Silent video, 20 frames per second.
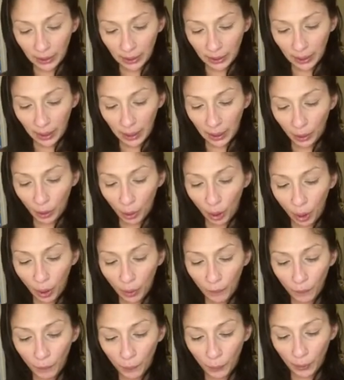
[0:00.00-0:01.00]
I call
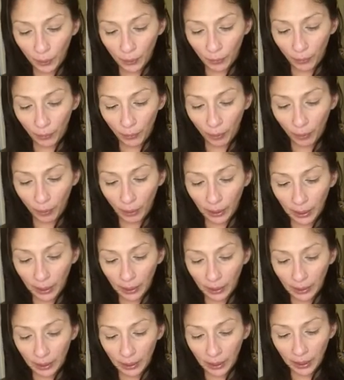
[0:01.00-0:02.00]
forth all I
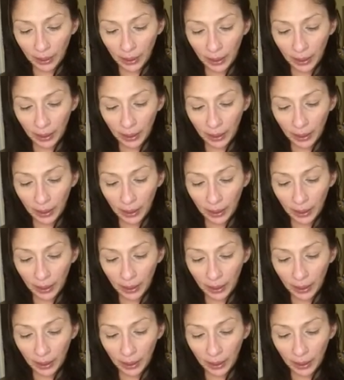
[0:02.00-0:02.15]
need.